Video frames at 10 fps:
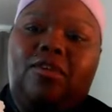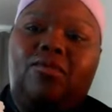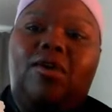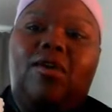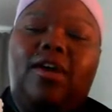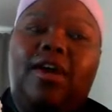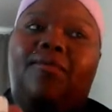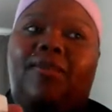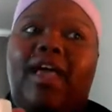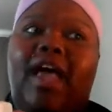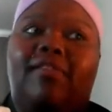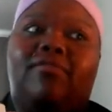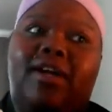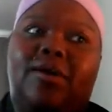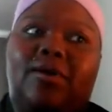Well, I don't really have
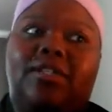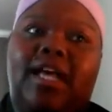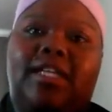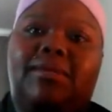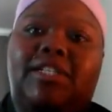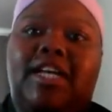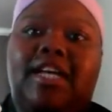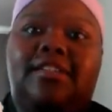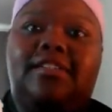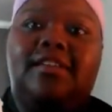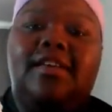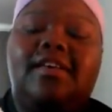wrinkles as much as